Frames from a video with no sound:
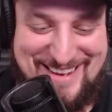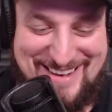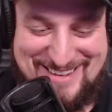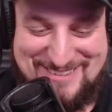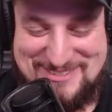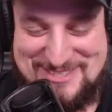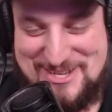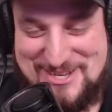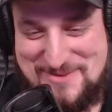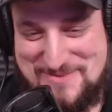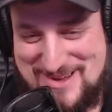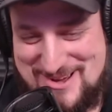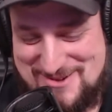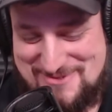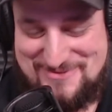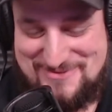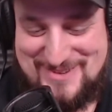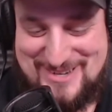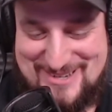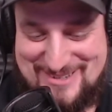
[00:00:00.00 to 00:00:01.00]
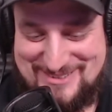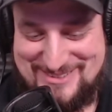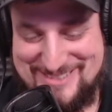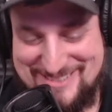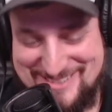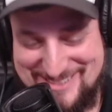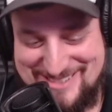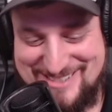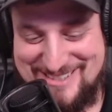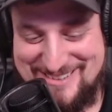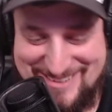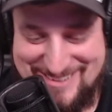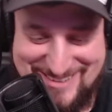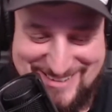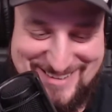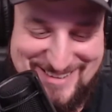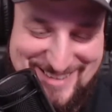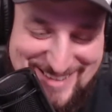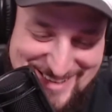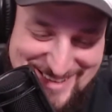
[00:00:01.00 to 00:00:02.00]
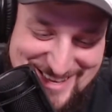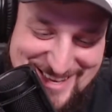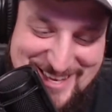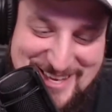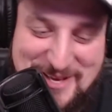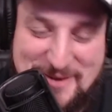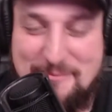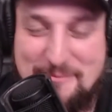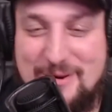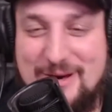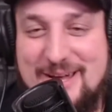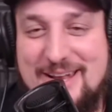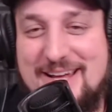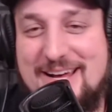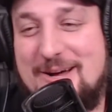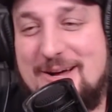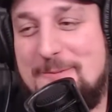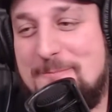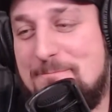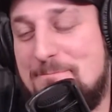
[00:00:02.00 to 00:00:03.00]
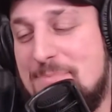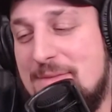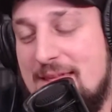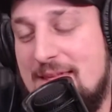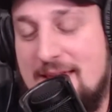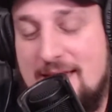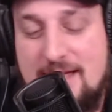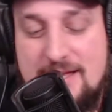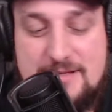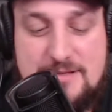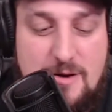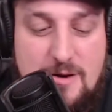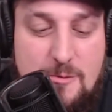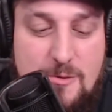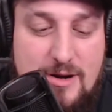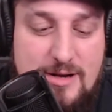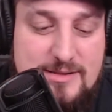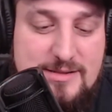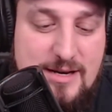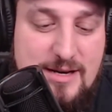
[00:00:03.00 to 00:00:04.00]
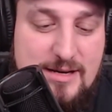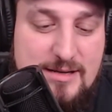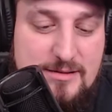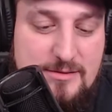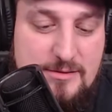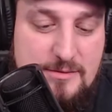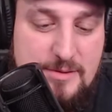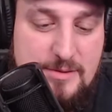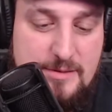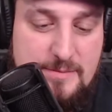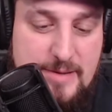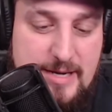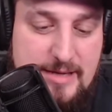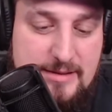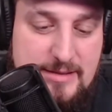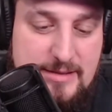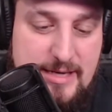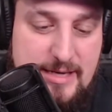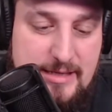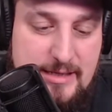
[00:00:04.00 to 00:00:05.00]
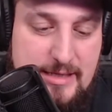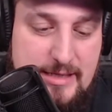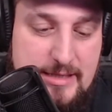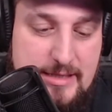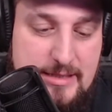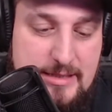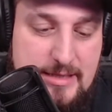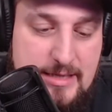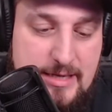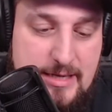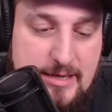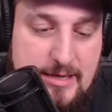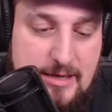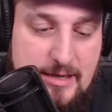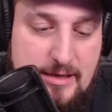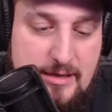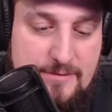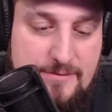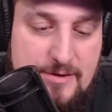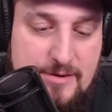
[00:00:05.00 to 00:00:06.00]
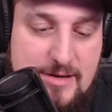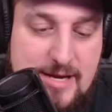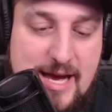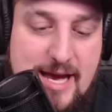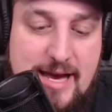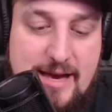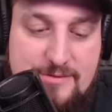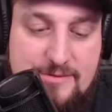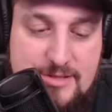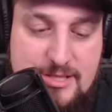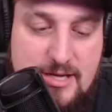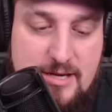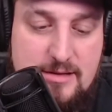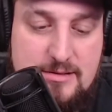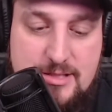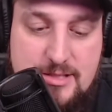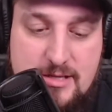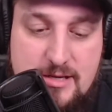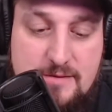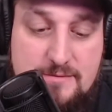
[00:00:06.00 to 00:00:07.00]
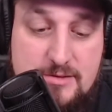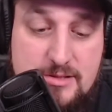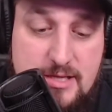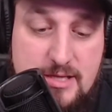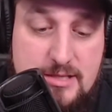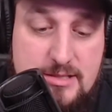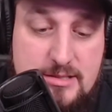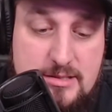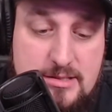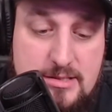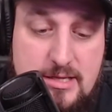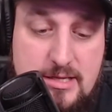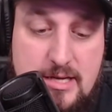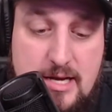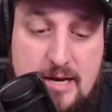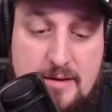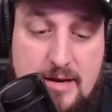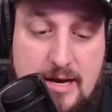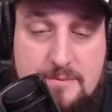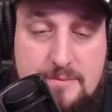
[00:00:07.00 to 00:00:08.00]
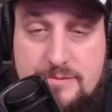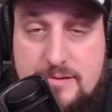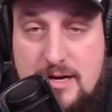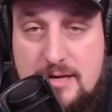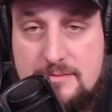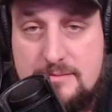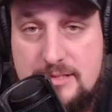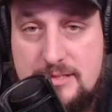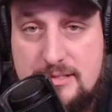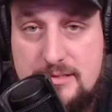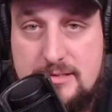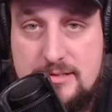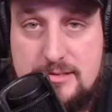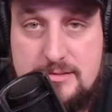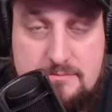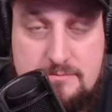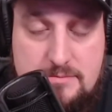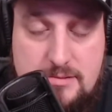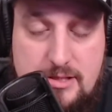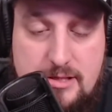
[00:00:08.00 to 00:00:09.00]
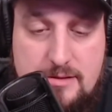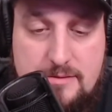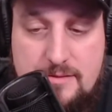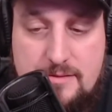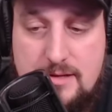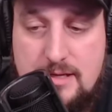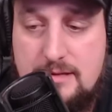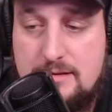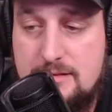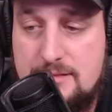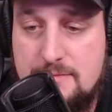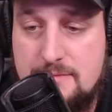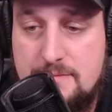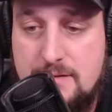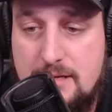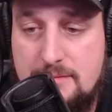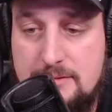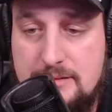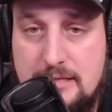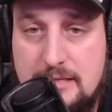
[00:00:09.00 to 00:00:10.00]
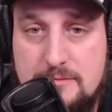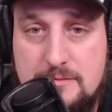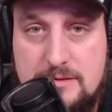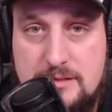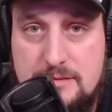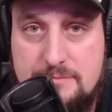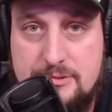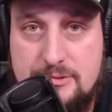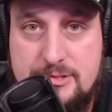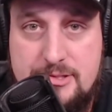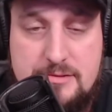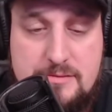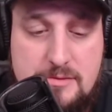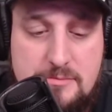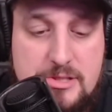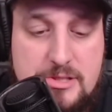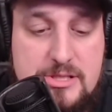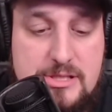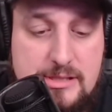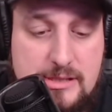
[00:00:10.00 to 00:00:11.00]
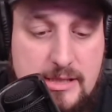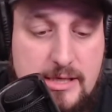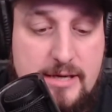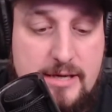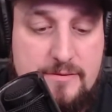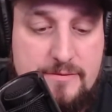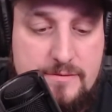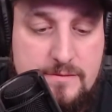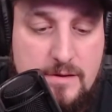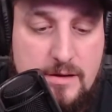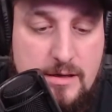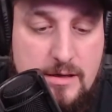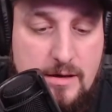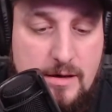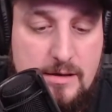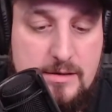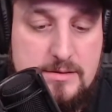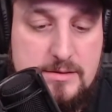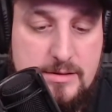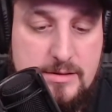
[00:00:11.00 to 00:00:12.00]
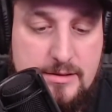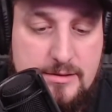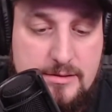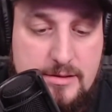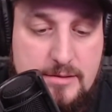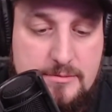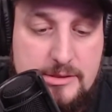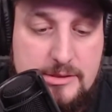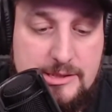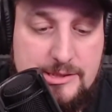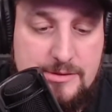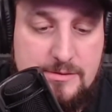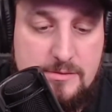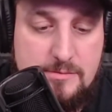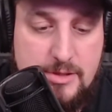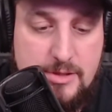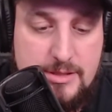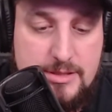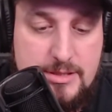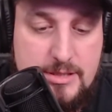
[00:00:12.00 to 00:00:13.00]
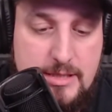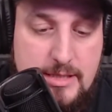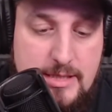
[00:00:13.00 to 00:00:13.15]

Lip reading: It was all my own fault, so it's all good. But so I want to talk a little bit about that. And if you're not having challenging conversations, then I'd probably just think that you're probably not really pursuing much in life. Honestly, you're not really doing much.